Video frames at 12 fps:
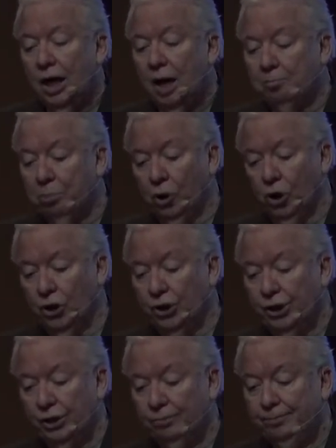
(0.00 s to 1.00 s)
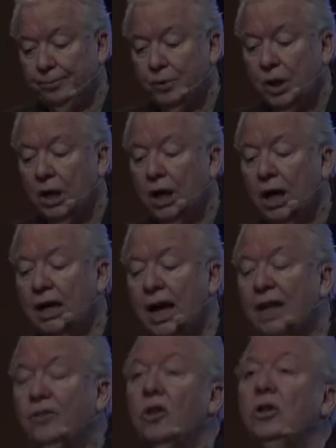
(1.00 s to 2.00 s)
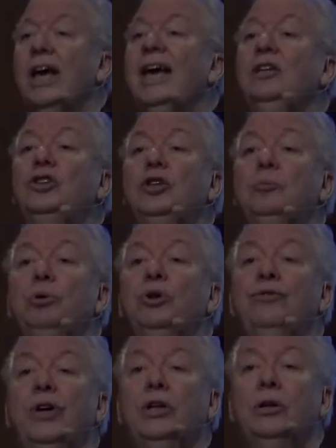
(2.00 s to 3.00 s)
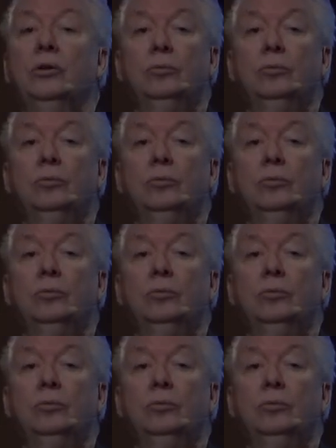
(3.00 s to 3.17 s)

a bird and had the legs to prove it.